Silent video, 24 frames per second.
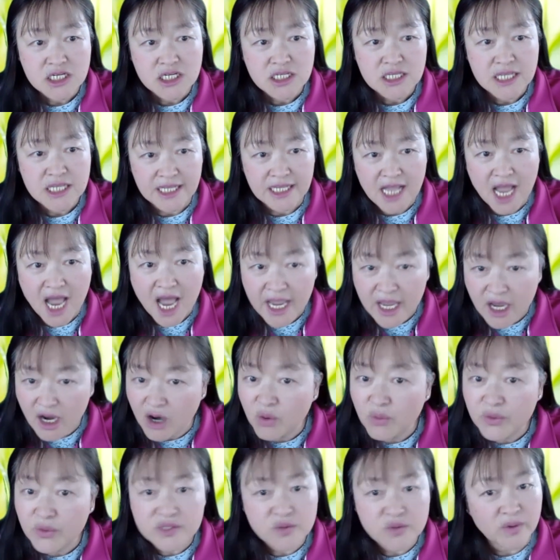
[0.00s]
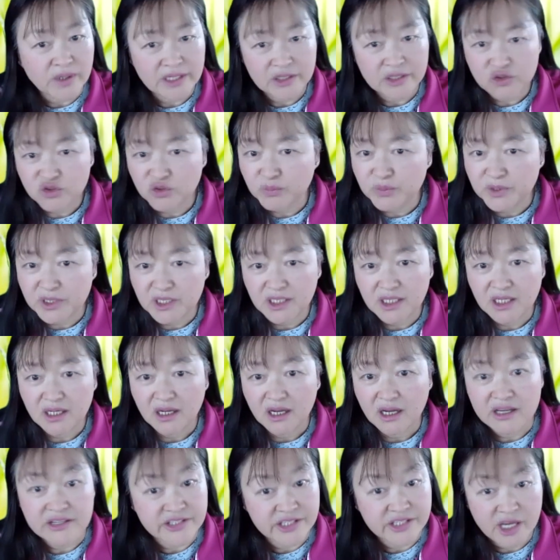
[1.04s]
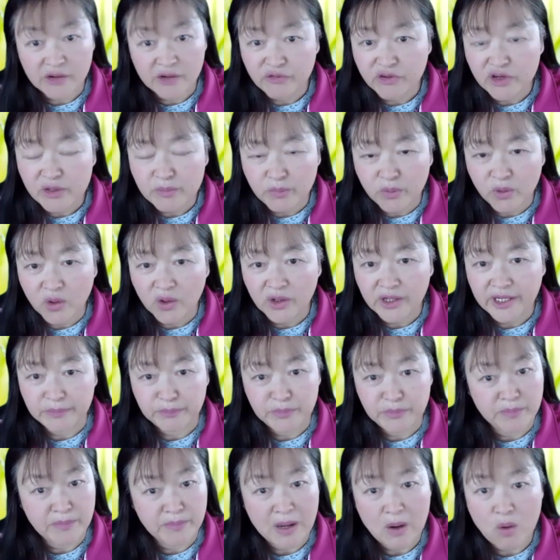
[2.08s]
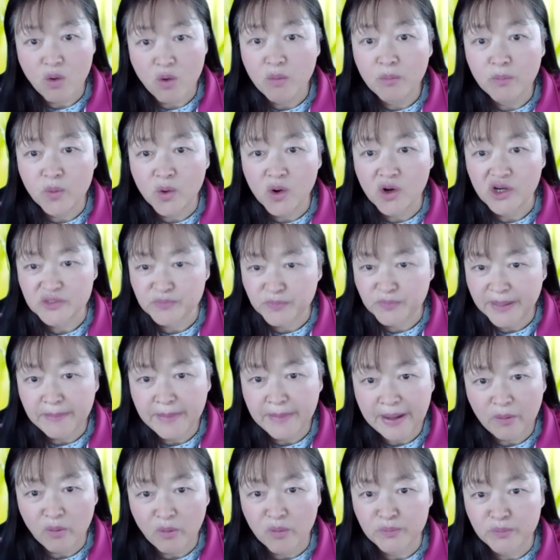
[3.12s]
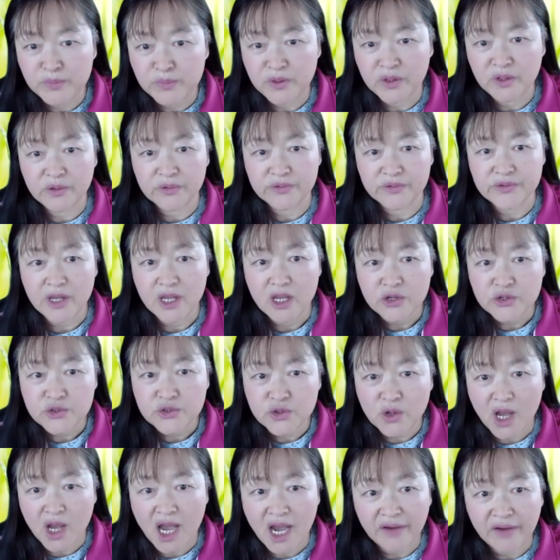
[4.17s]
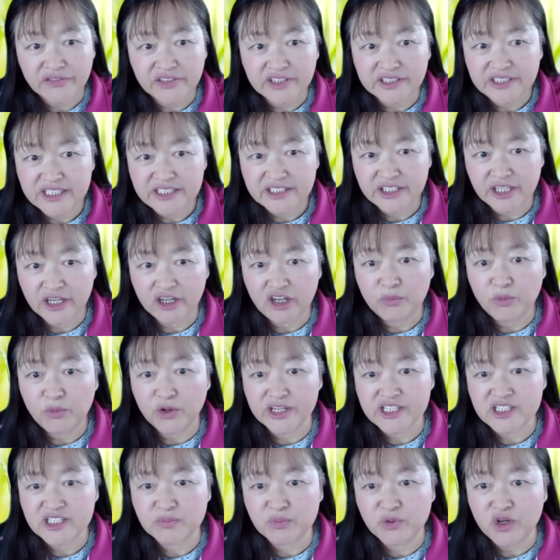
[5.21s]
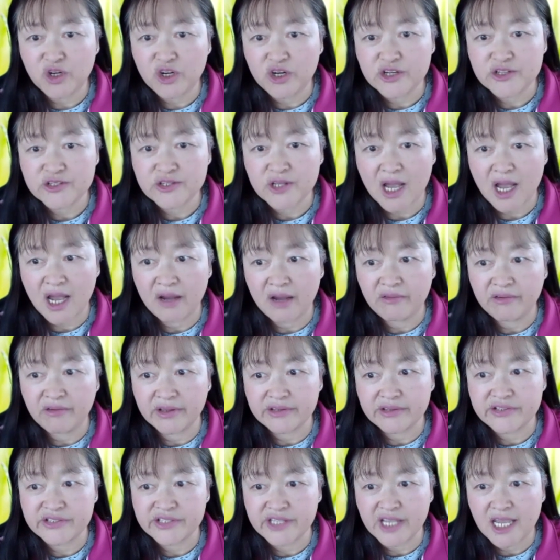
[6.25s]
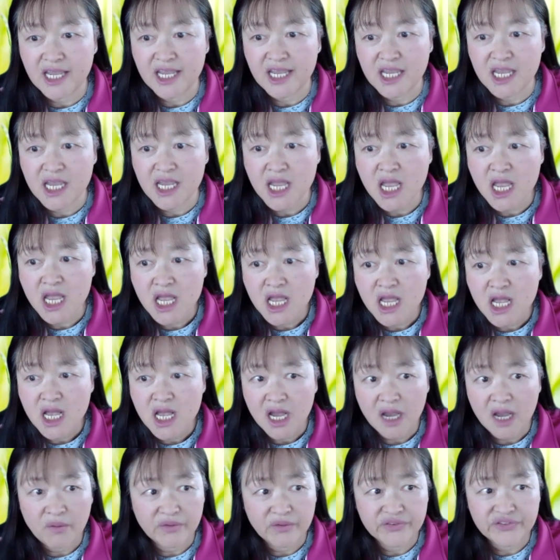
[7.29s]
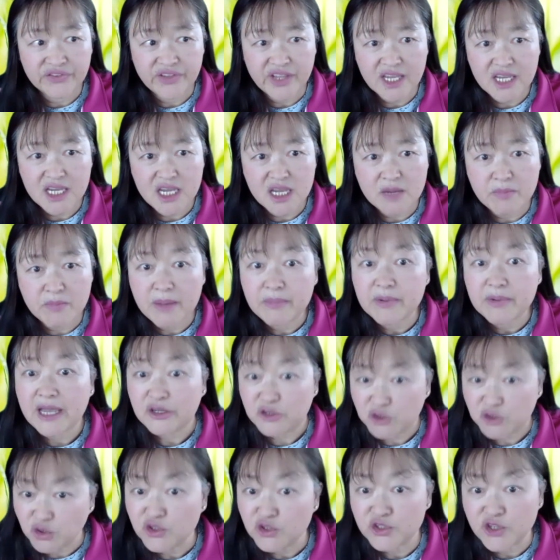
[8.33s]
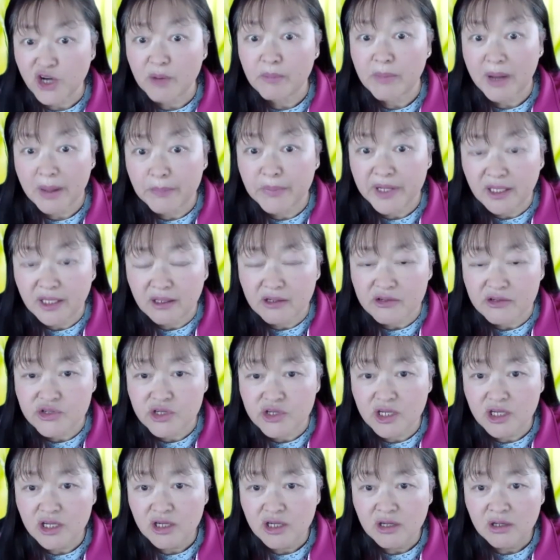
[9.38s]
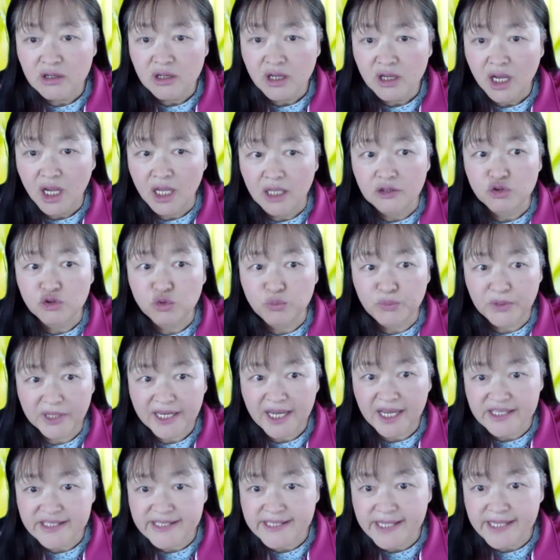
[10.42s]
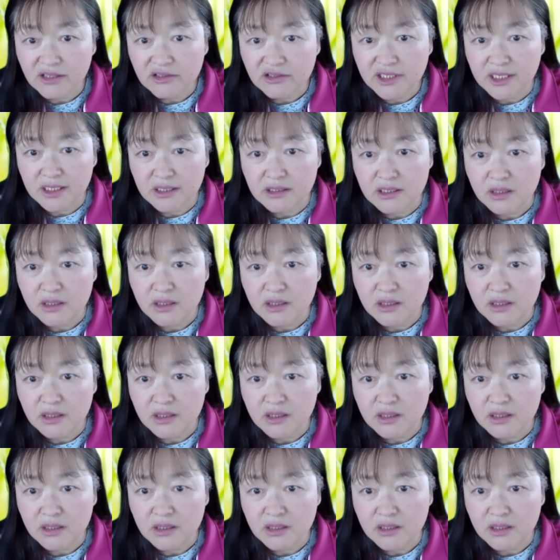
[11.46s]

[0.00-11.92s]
that I always wanted to be a self-employed, be my own boss, pay my own bills. So after this terrible experience, I was saying, I was thinking maybe I should start my business and to be consultant